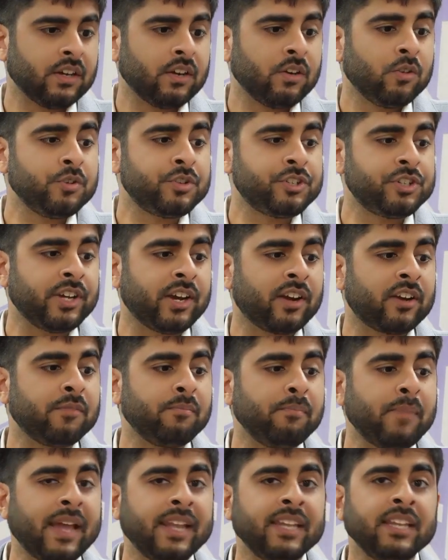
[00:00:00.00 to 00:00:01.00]
who shared
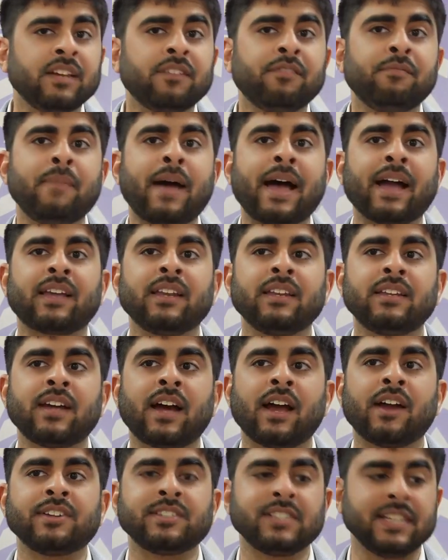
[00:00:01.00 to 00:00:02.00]
many of
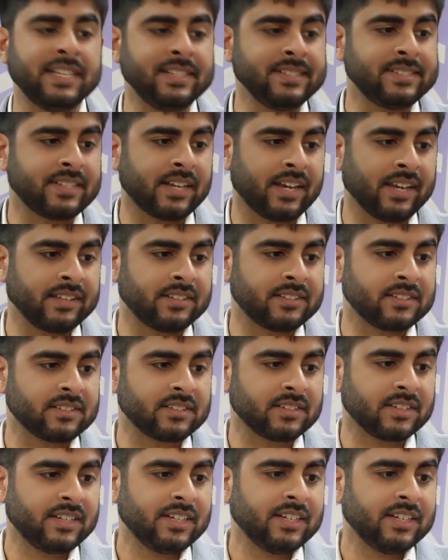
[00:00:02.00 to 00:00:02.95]
MacIntyre's insights,